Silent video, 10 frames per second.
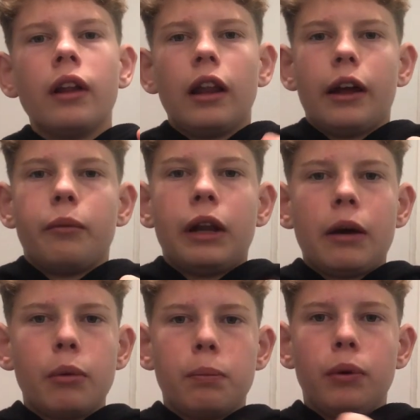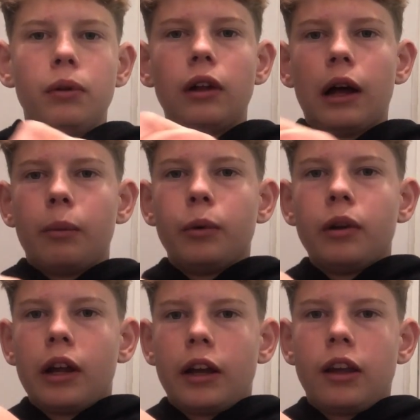Like when I would pull, I
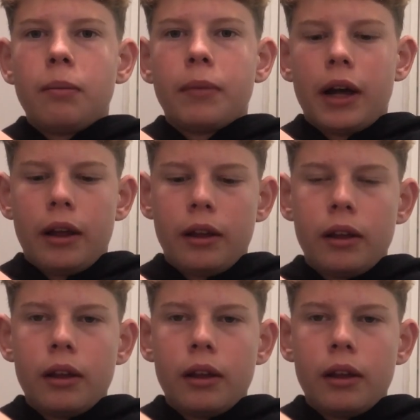wouldn't keep my